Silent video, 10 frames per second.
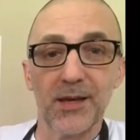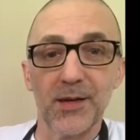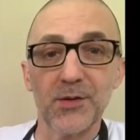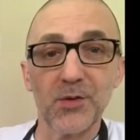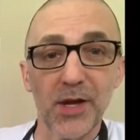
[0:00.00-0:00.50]

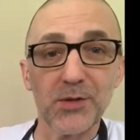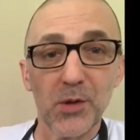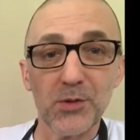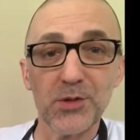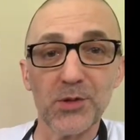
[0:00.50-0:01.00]
So I
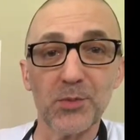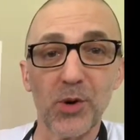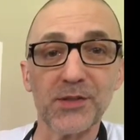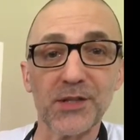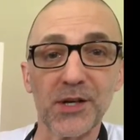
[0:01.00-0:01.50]
told you,
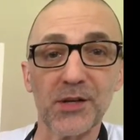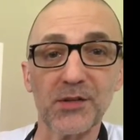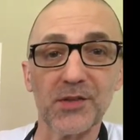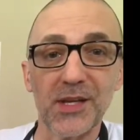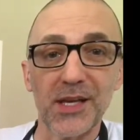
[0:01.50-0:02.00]
boys and
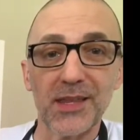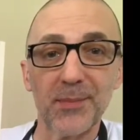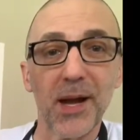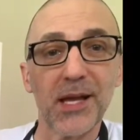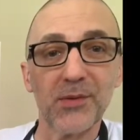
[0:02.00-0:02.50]
girls, that
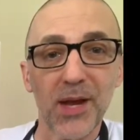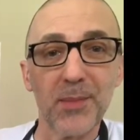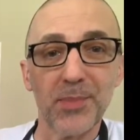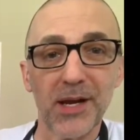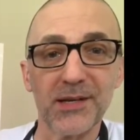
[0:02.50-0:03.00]
my
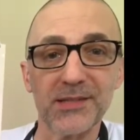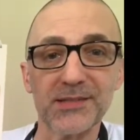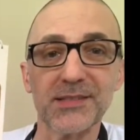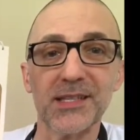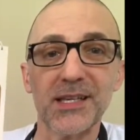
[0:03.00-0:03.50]

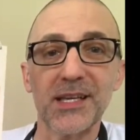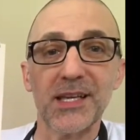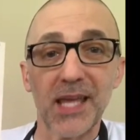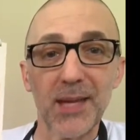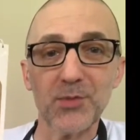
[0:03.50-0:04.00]
grandparents
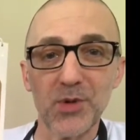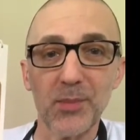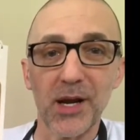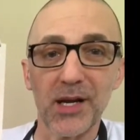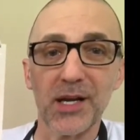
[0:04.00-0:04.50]
came to
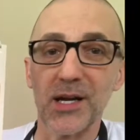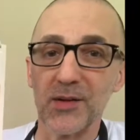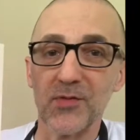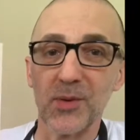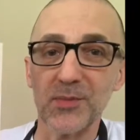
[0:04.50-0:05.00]

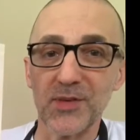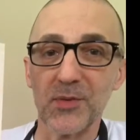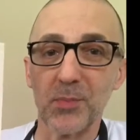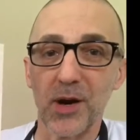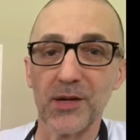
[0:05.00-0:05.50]
America from
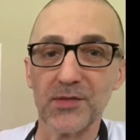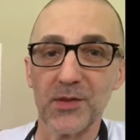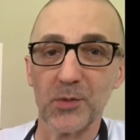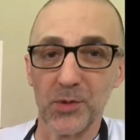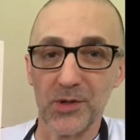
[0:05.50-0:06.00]
different parts of
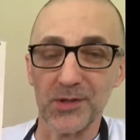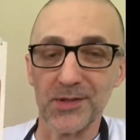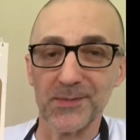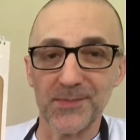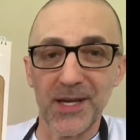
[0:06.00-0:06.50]
the
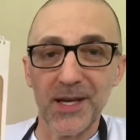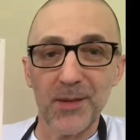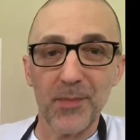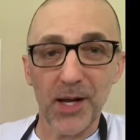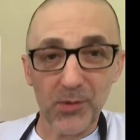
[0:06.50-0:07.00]
world.
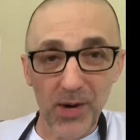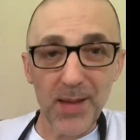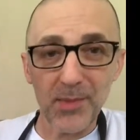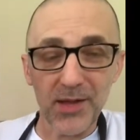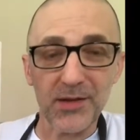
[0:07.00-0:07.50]
My
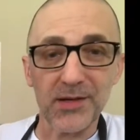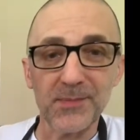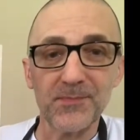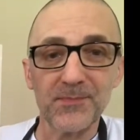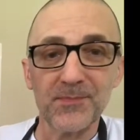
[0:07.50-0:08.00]
grandmother
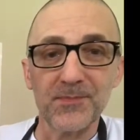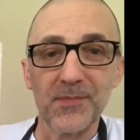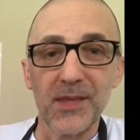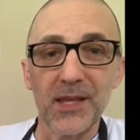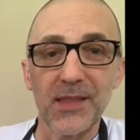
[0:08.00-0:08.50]

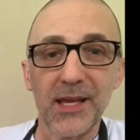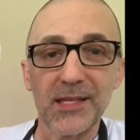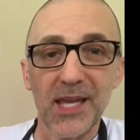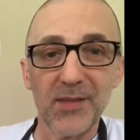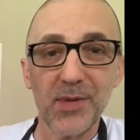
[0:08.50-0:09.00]

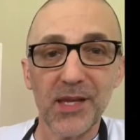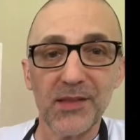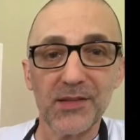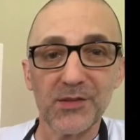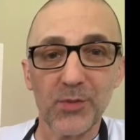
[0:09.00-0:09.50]
that gave me
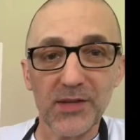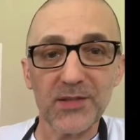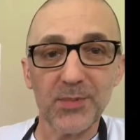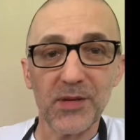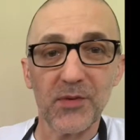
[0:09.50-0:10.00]
this
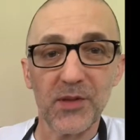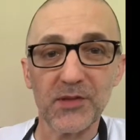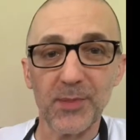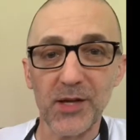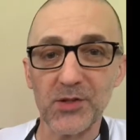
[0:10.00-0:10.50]
recipe for the
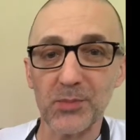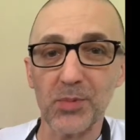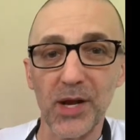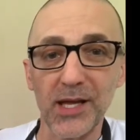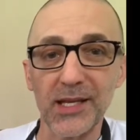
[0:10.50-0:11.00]
special
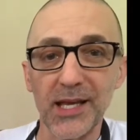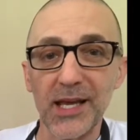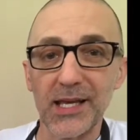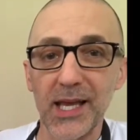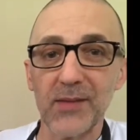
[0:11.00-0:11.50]
bread
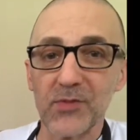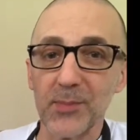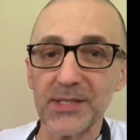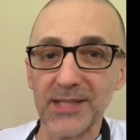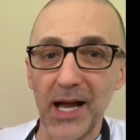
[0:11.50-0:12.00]
came from
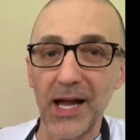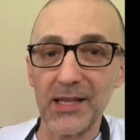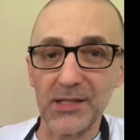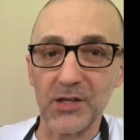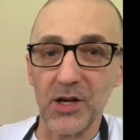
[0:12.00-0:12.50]
this
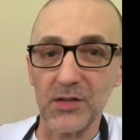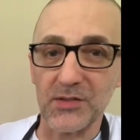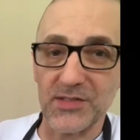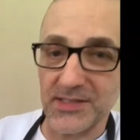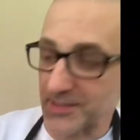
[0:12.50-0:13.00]
island called
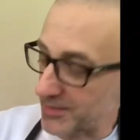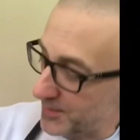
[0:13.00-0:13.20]
Sicily.